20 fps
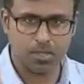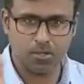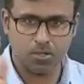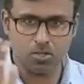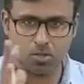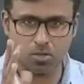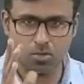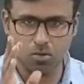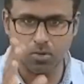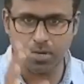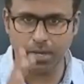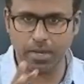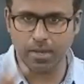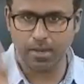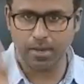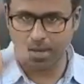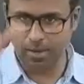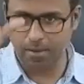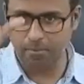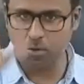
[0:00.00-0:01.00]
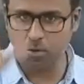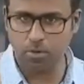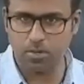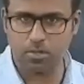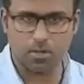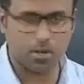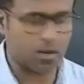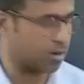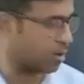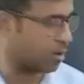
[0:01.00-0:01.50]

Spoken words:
So today I am going to talk